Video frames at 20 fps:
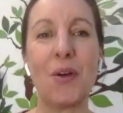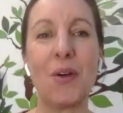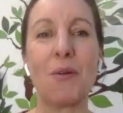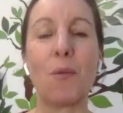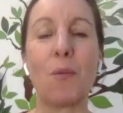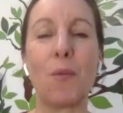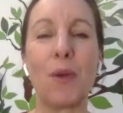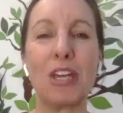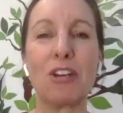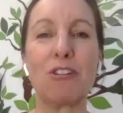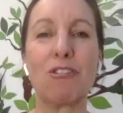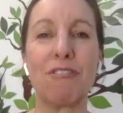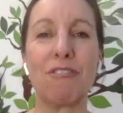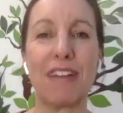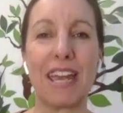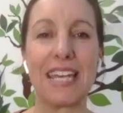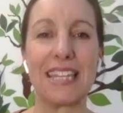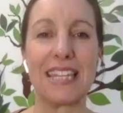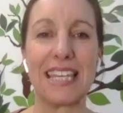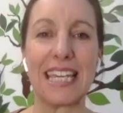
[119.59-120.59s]
when we
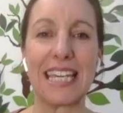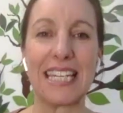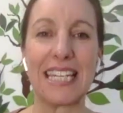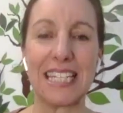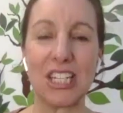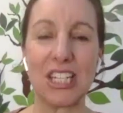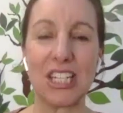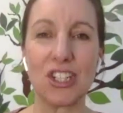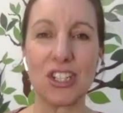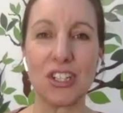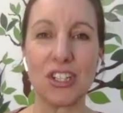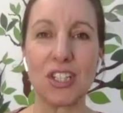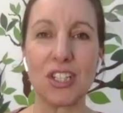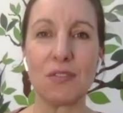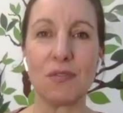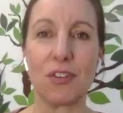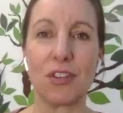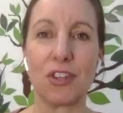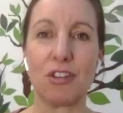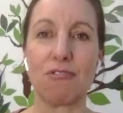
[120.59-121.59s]
create the
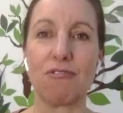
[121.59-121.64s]
conditions for